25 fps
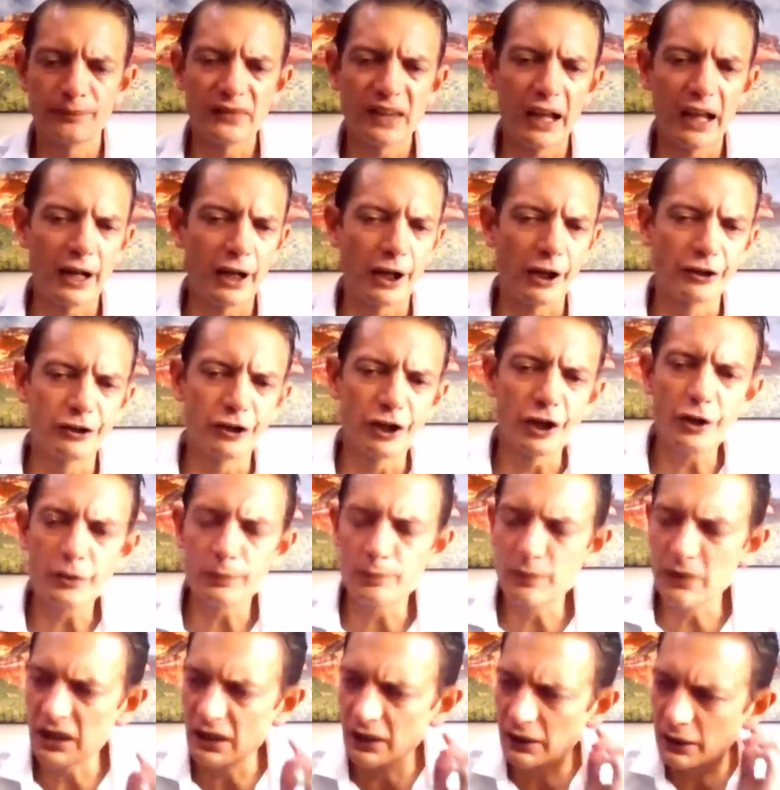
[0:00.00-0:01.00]
And I
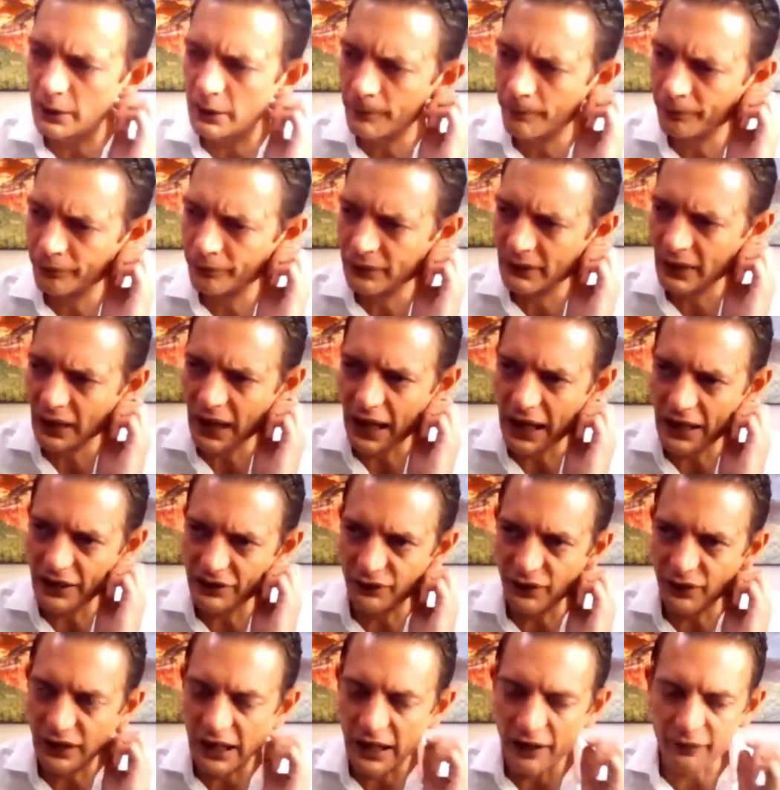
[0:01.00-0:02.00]
don't mean, as
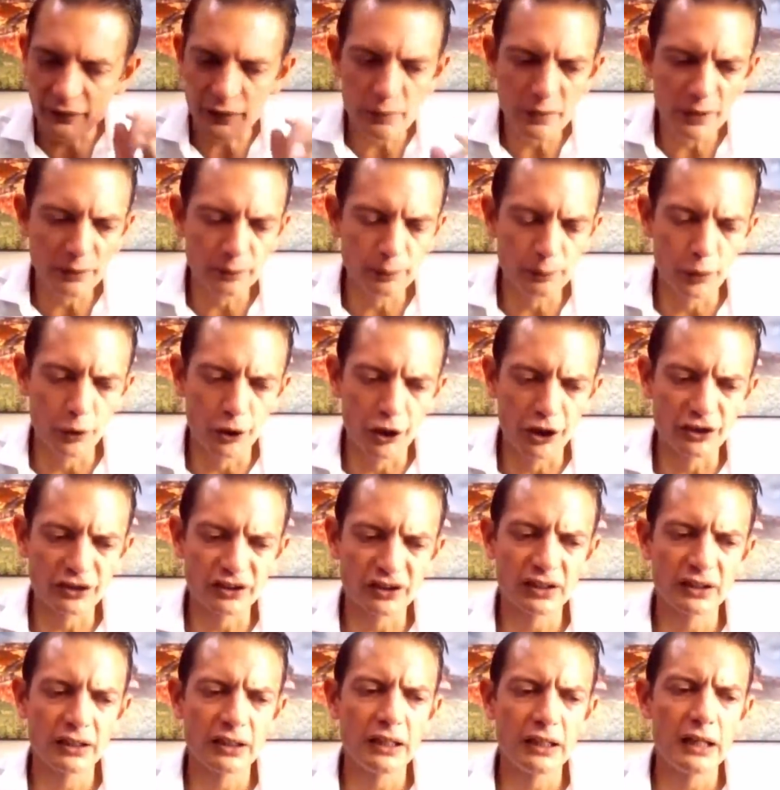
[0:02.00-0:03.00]
the government put
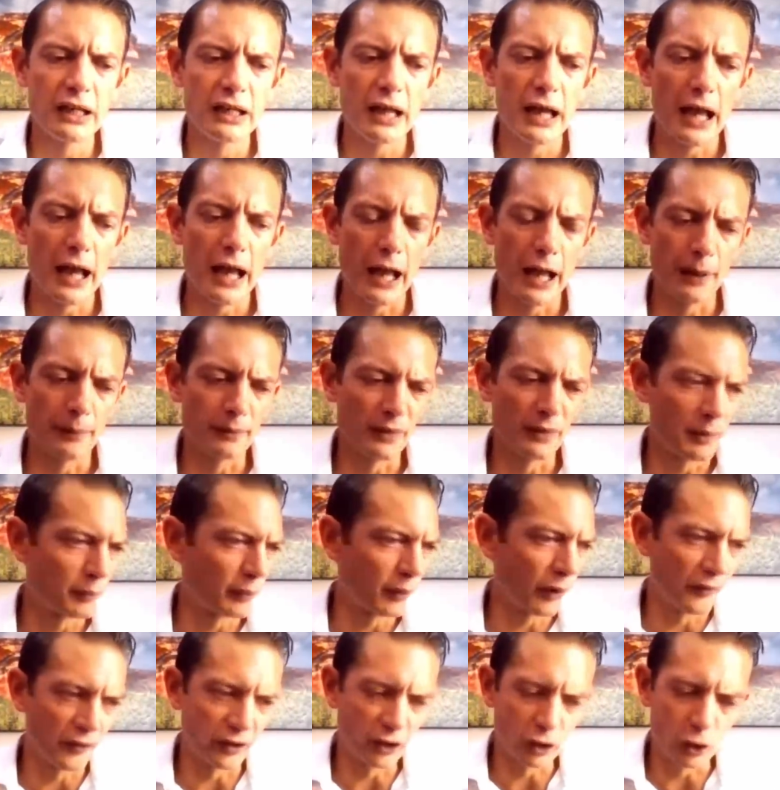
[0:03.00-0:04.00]
it, and
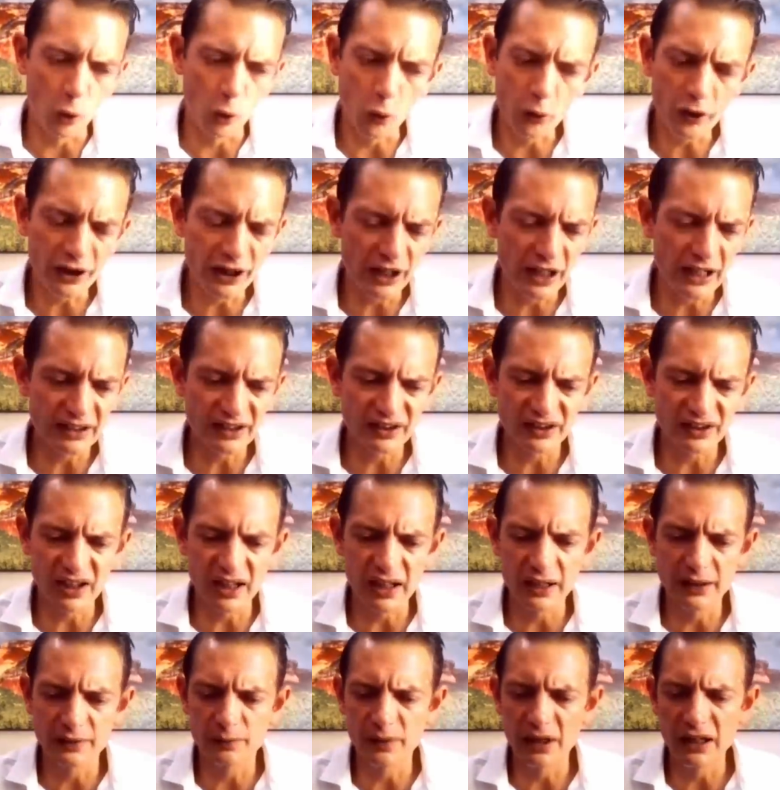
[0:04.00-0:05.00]
Provin Gordon has said
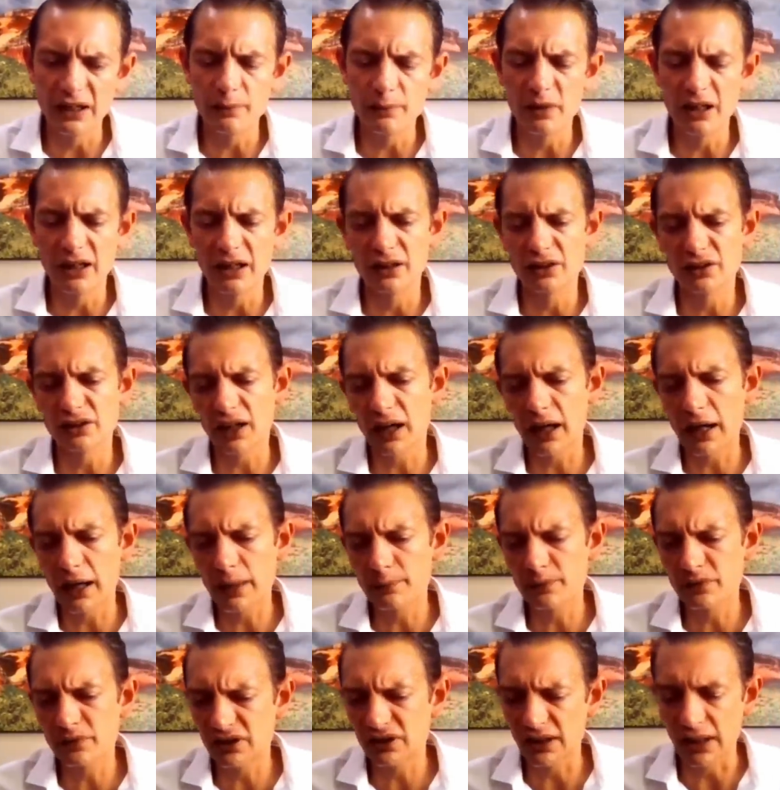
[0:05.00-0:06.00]
it many, many
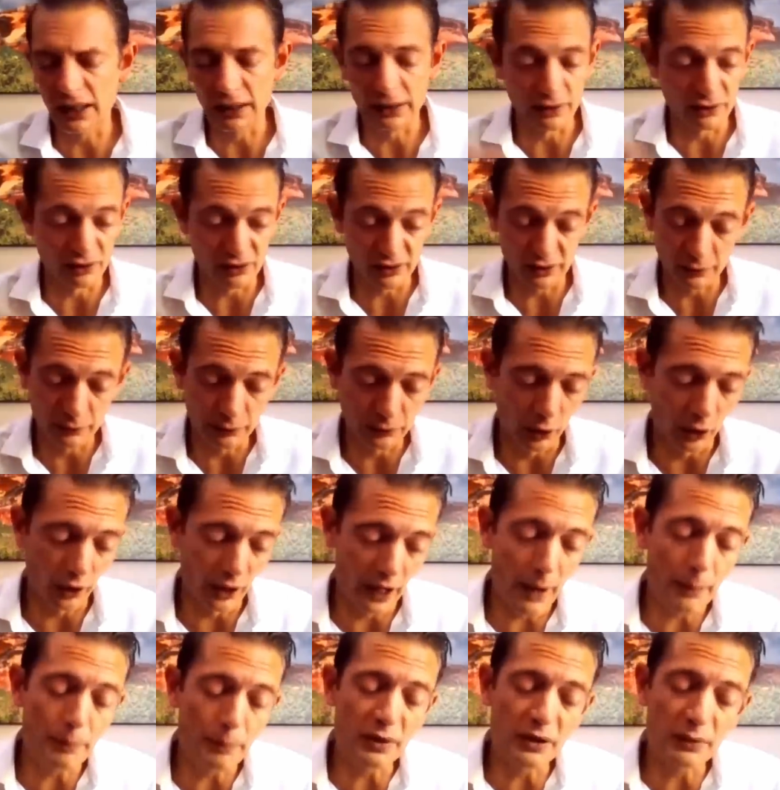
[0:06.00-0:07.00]
times, and it's still not
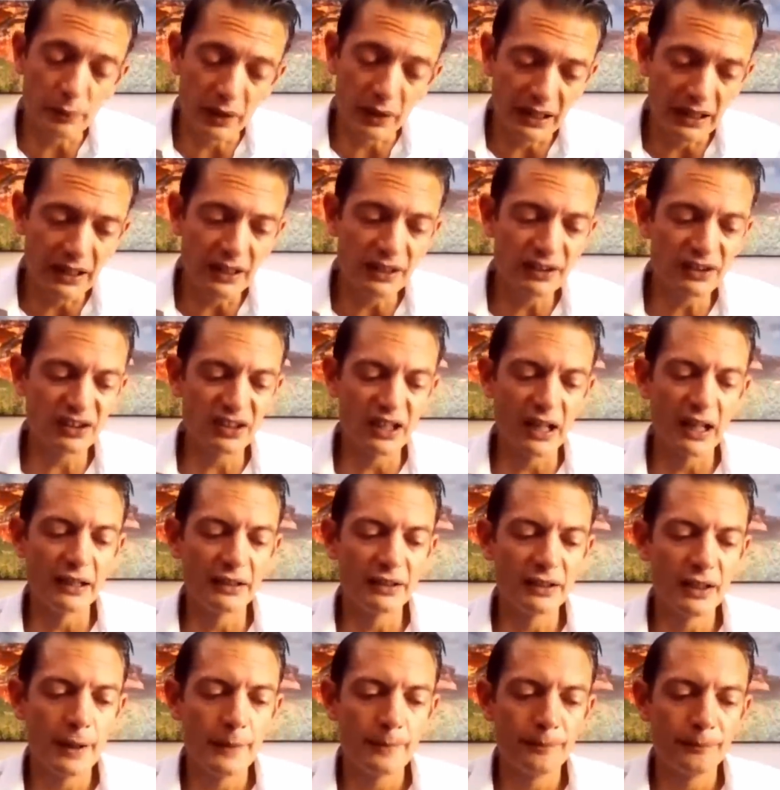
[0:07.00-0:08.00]
happened, but he said
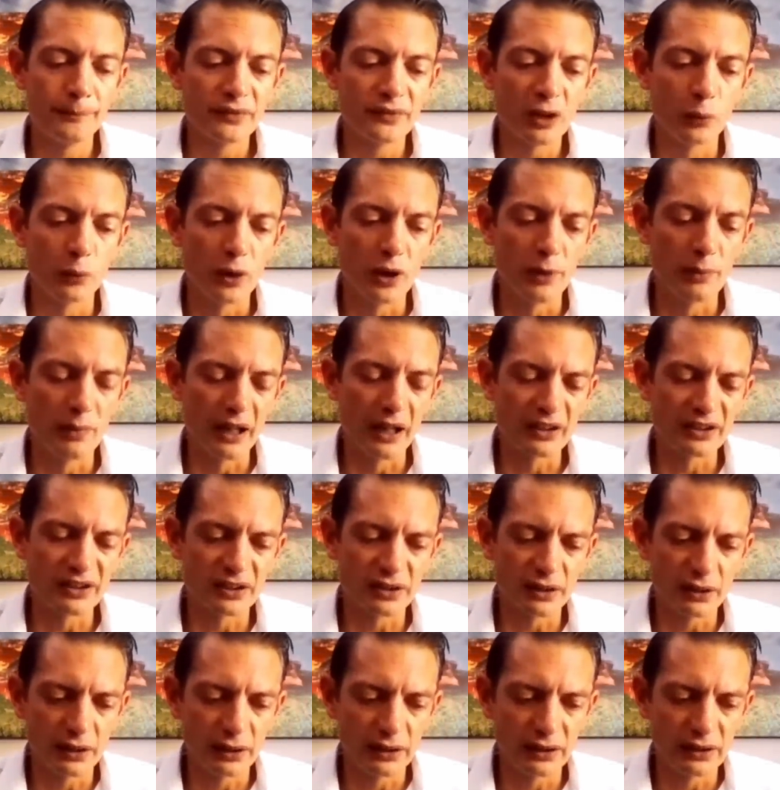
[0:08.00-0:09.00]
we
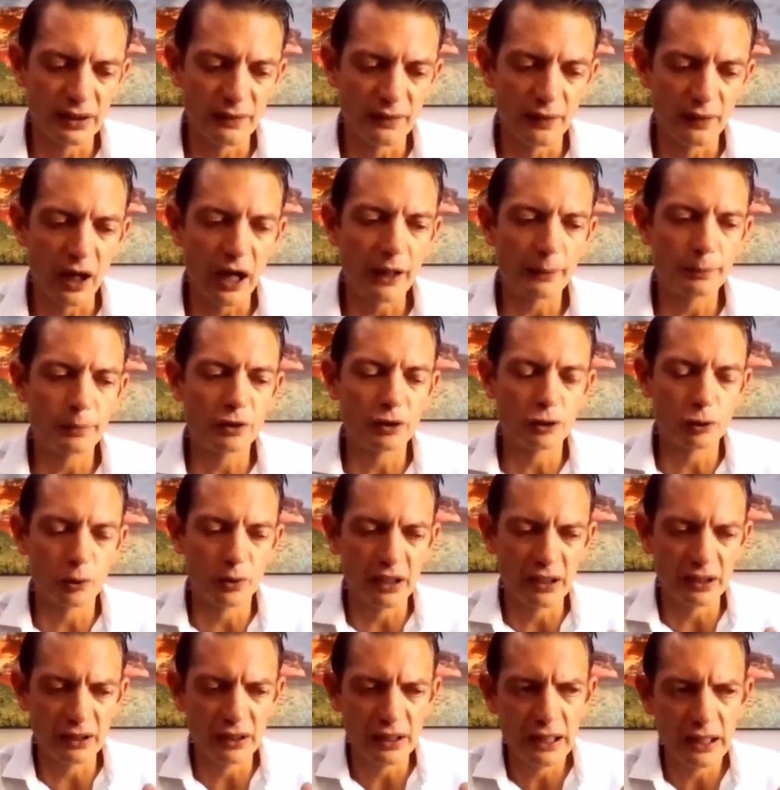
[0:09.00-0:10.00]
must divide
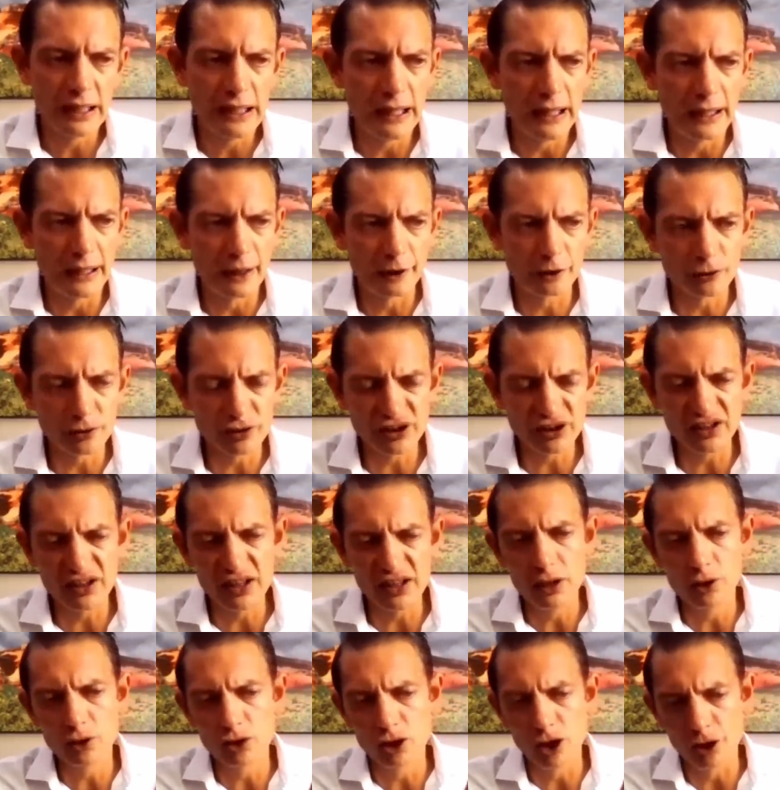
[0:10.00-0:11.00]
between
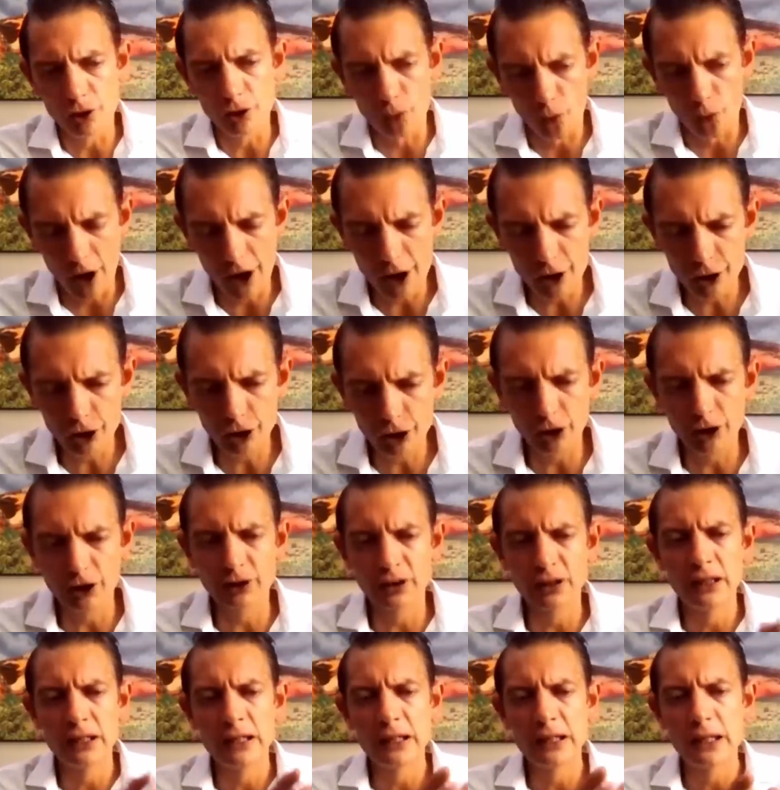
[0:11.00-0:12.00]
electricity
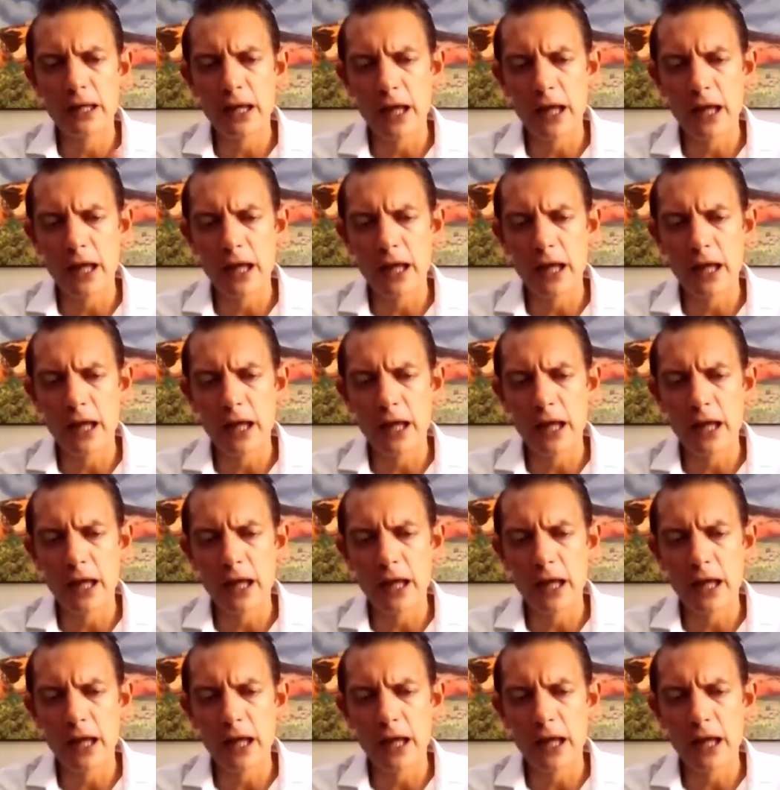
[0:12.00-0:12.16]
generation,